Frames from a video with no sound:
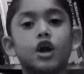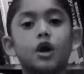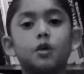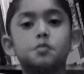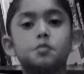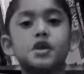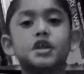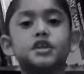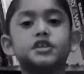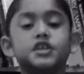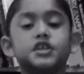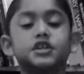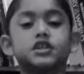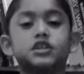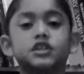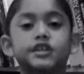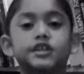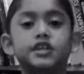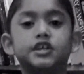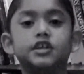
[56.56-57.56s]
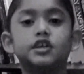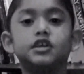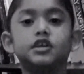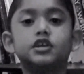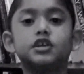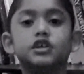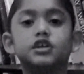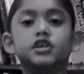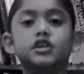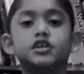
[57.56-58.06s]
are basically
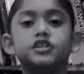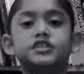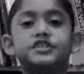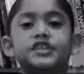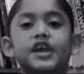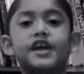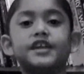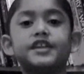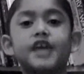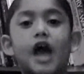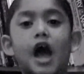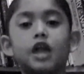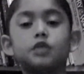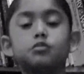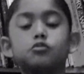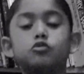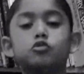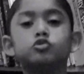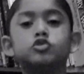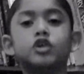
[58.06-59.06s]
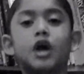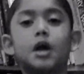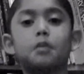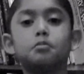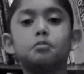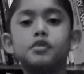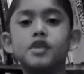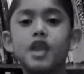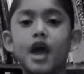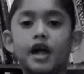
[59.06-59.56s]
dead animals
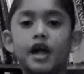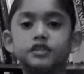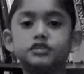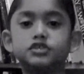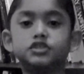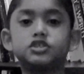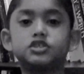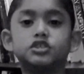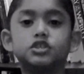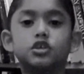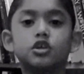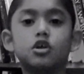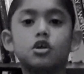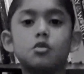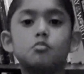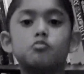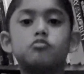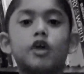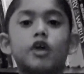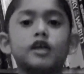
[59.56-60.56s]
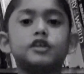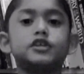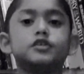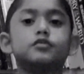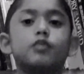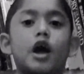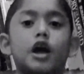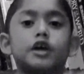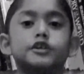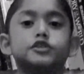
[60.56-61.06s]
and plants
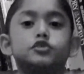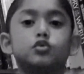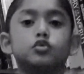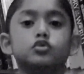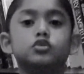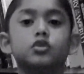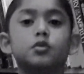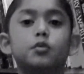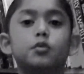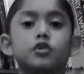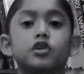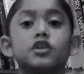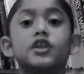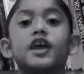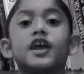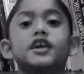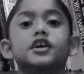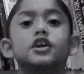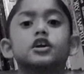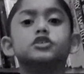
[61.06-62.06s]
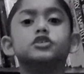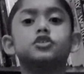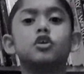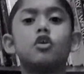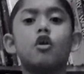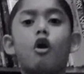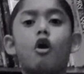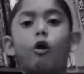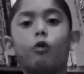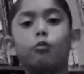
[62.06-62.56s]
pressurized under layers
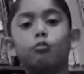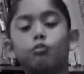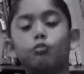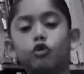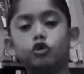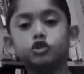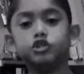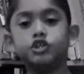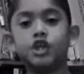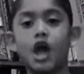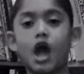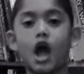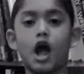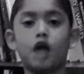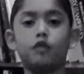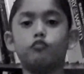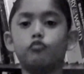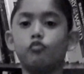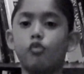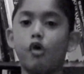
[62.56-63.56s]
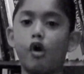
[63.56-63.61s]
of mud and